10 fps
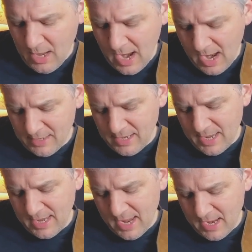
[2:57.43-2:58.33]
and
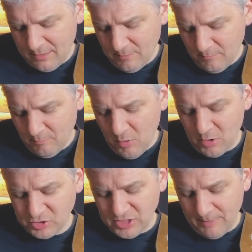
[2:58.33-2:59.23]
again
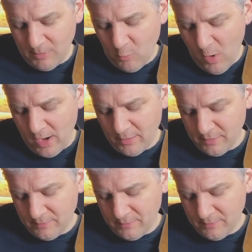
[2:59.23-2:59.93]
box number 1,